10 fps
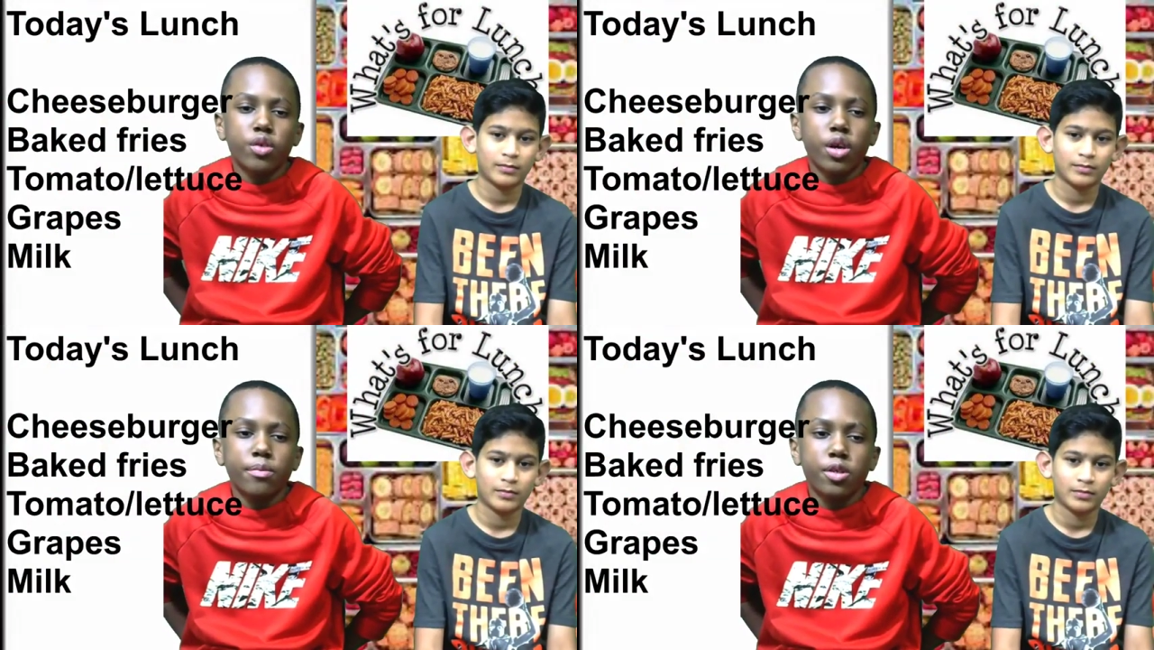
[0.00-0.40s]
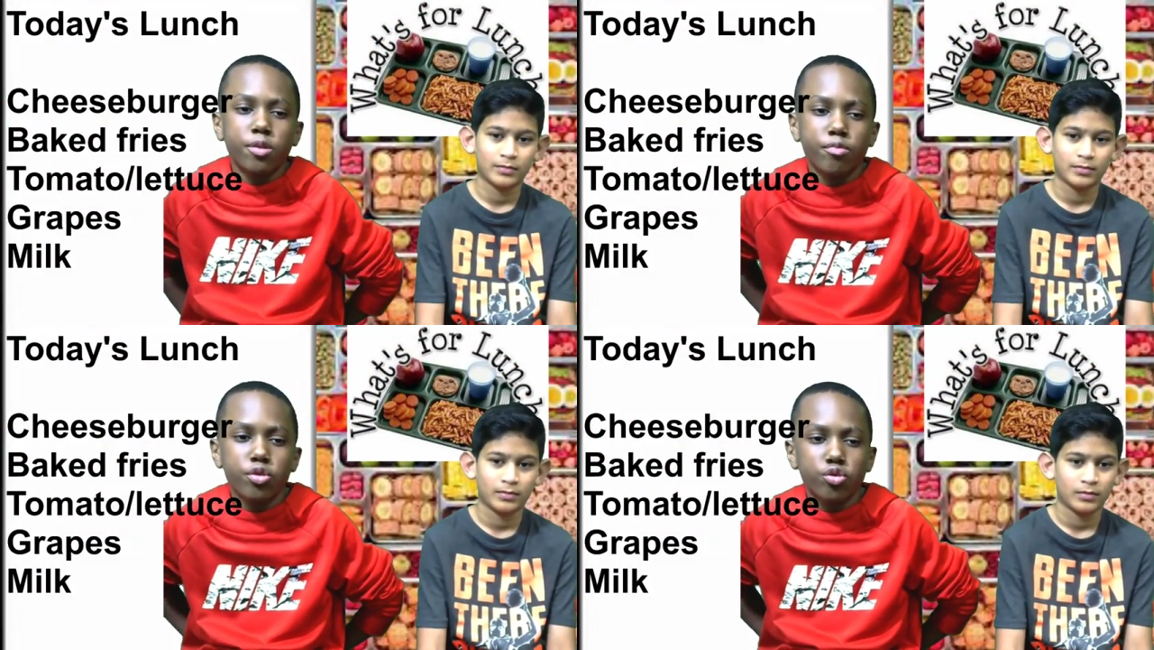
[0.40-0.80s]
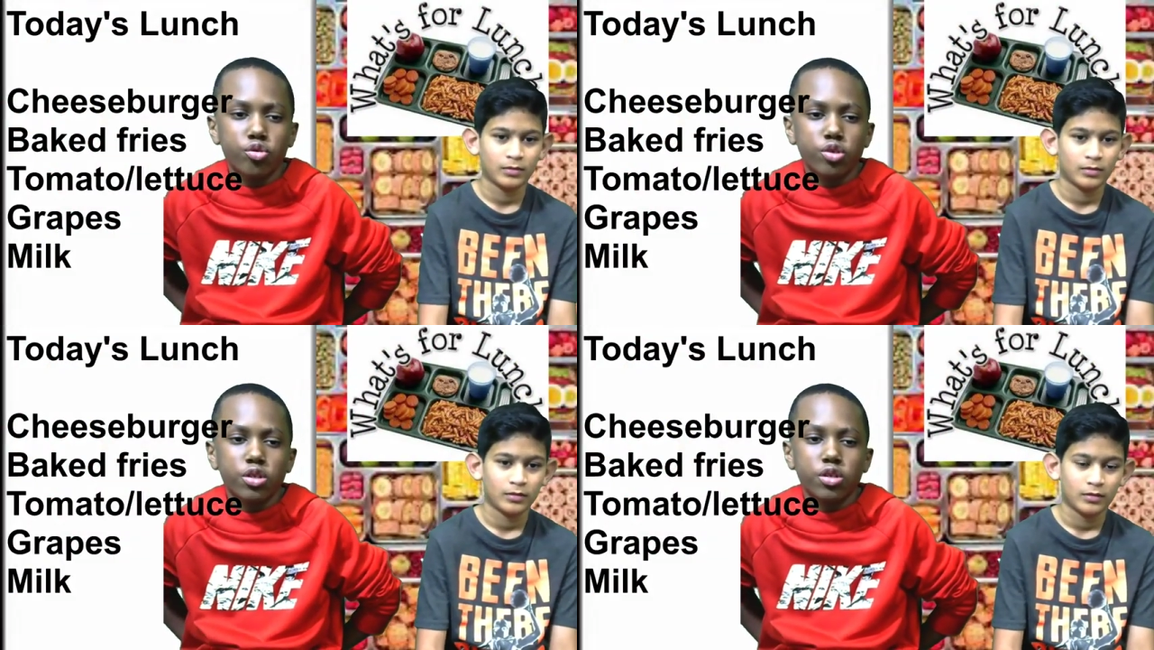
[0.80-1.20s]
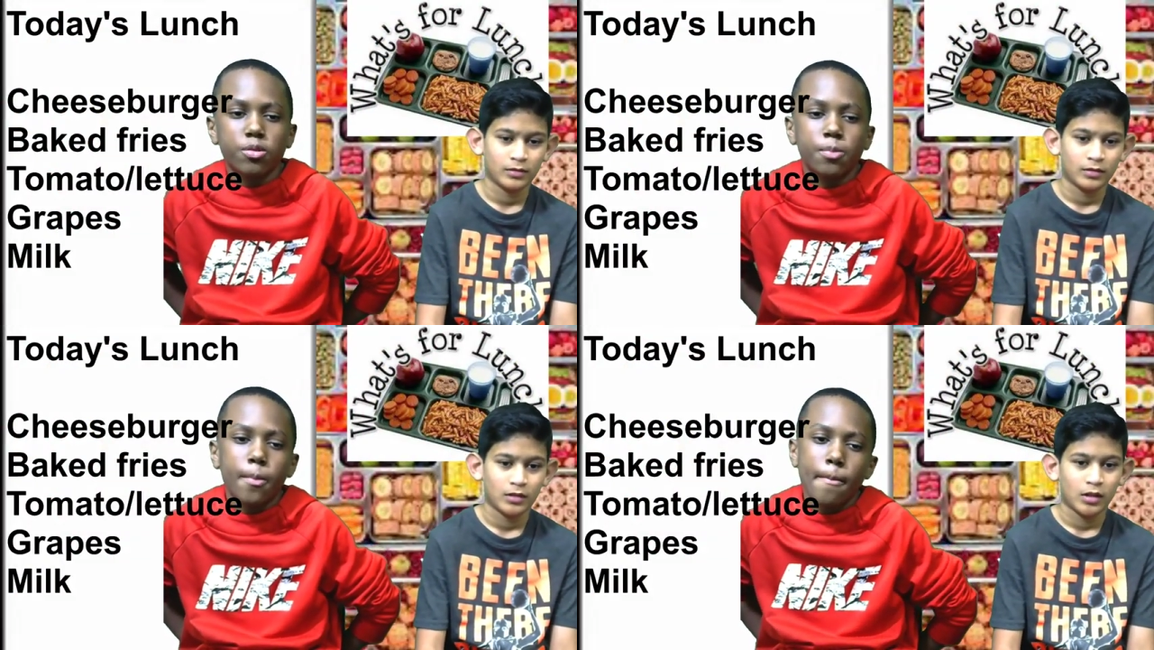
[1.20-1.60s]
Speaker 1: grapes, and milk choices.
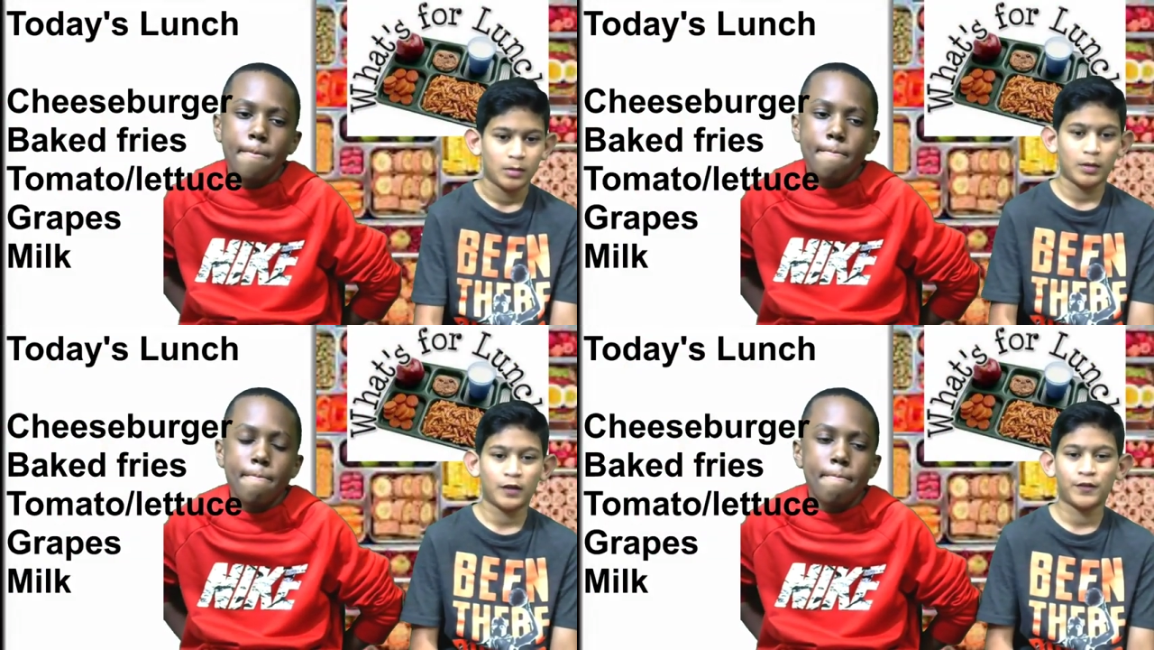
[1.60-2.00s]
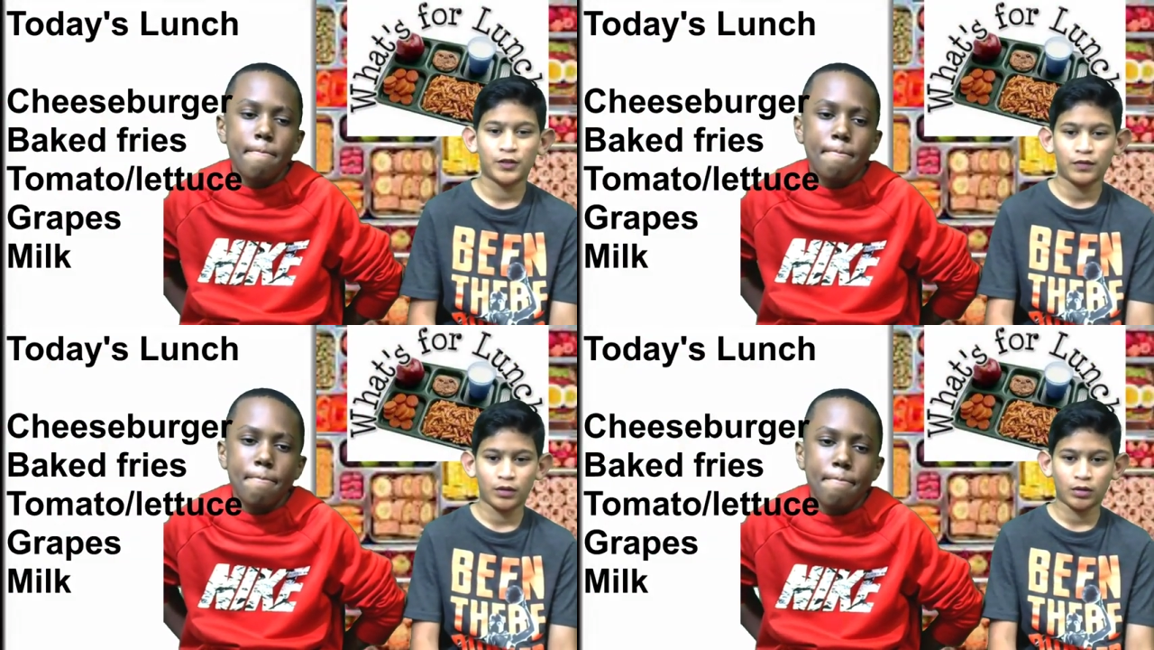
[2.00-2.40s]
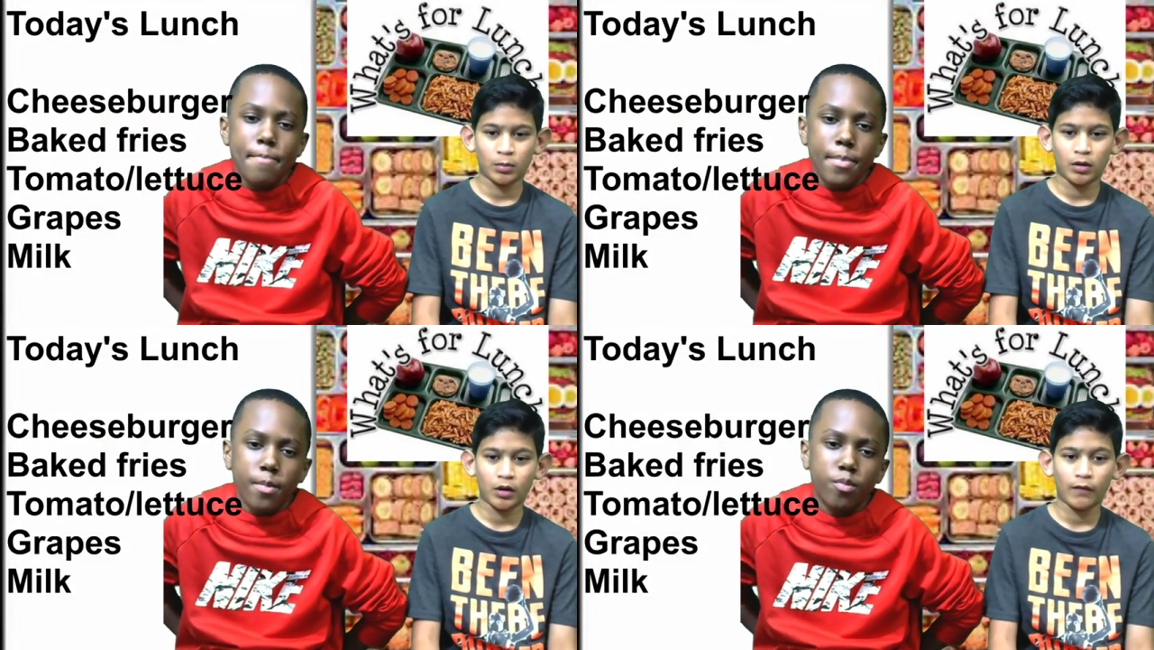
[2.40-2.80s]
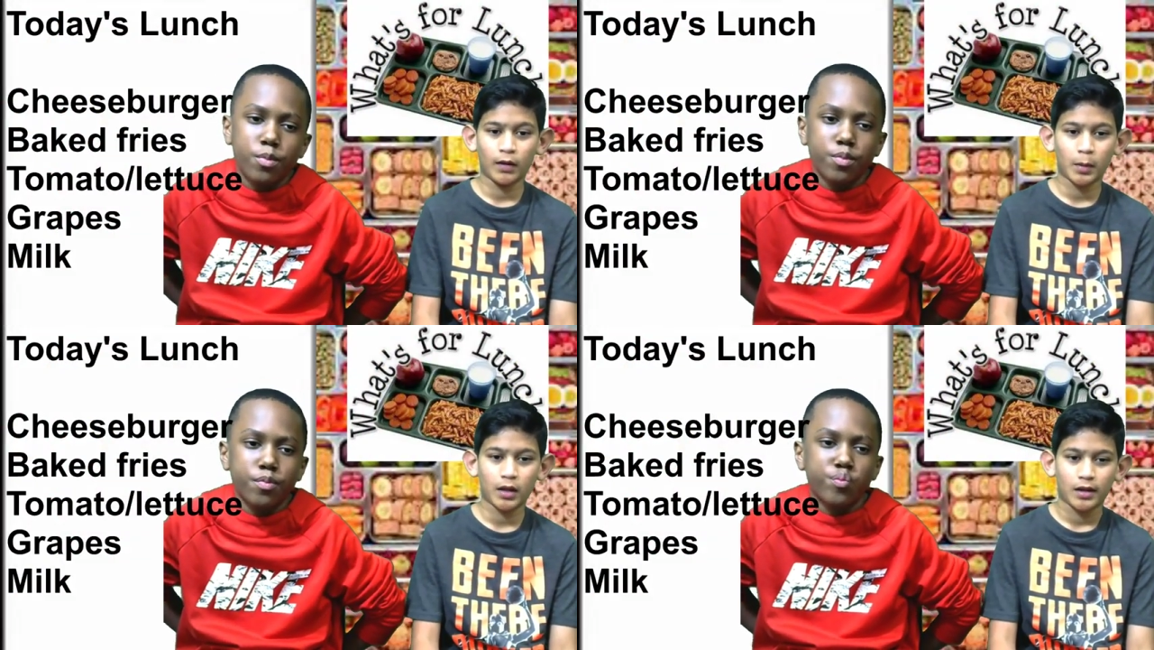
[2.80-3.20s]
Speaker 2: Breakfast for tomorrow will
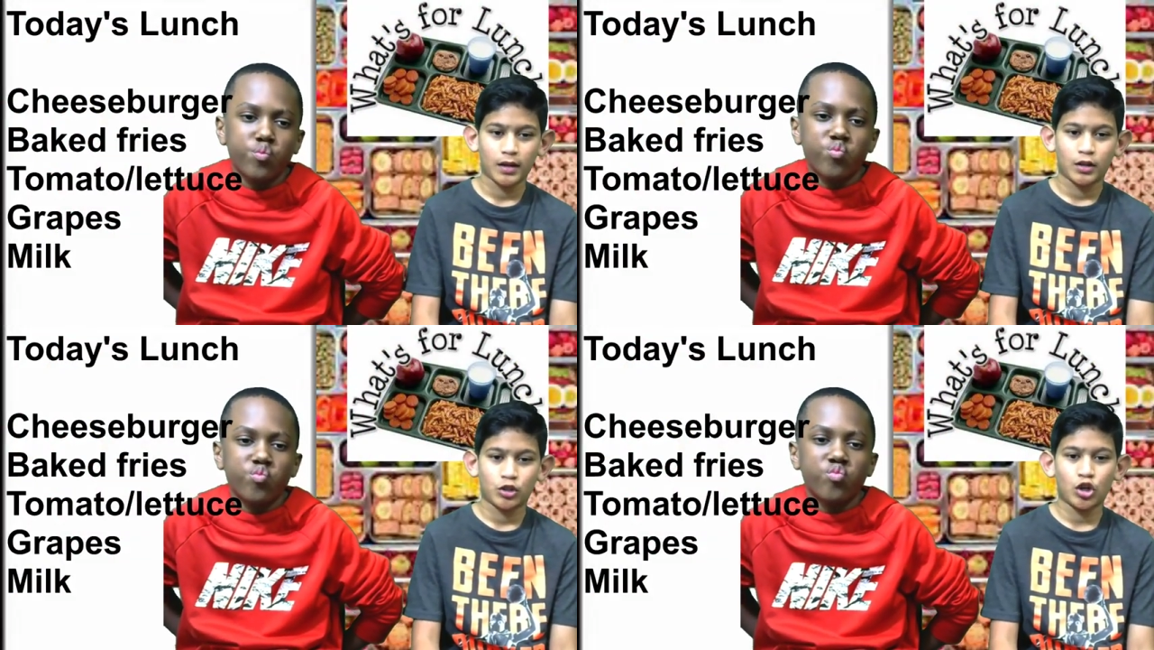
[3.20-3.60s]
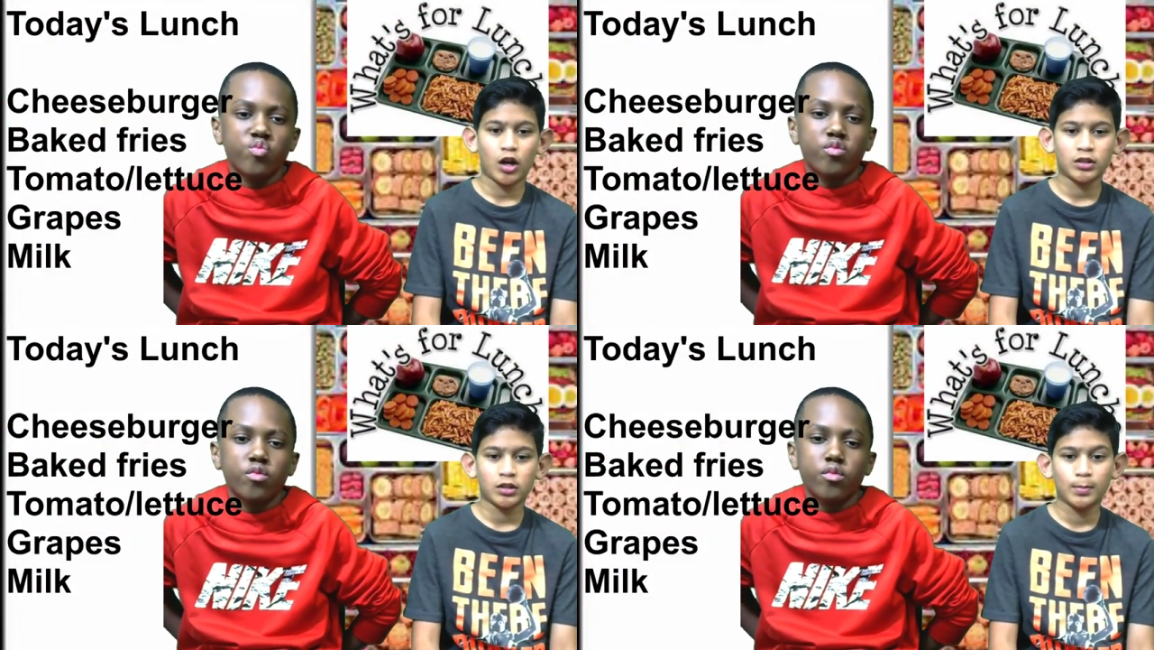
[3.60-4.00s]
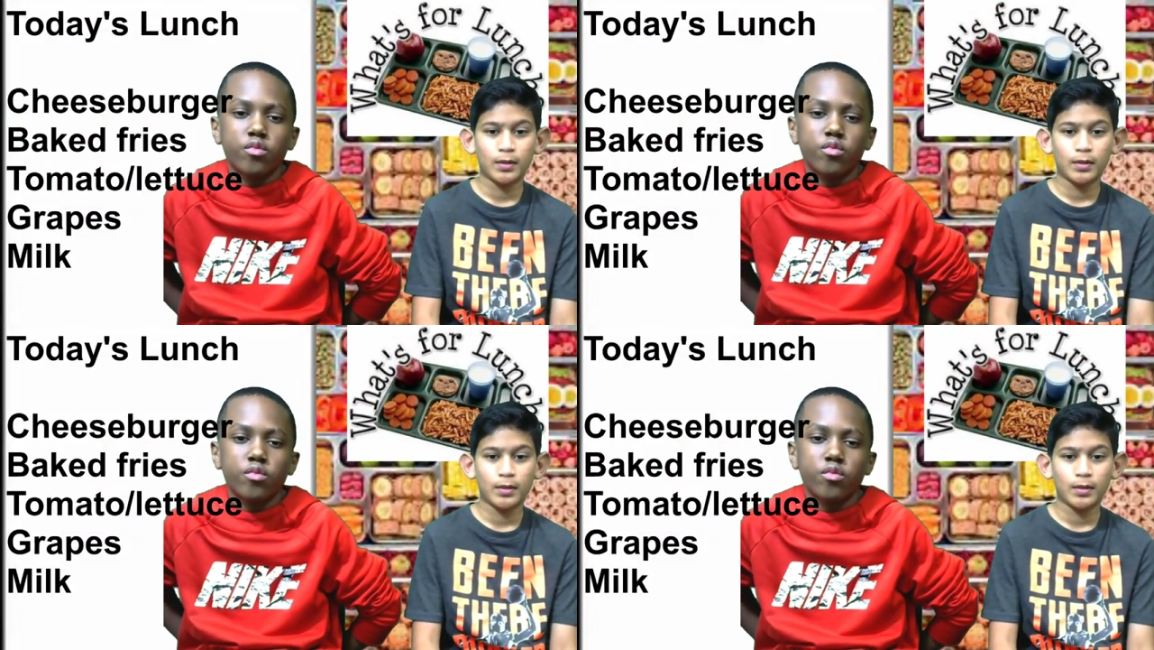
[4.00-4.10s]
be sausage,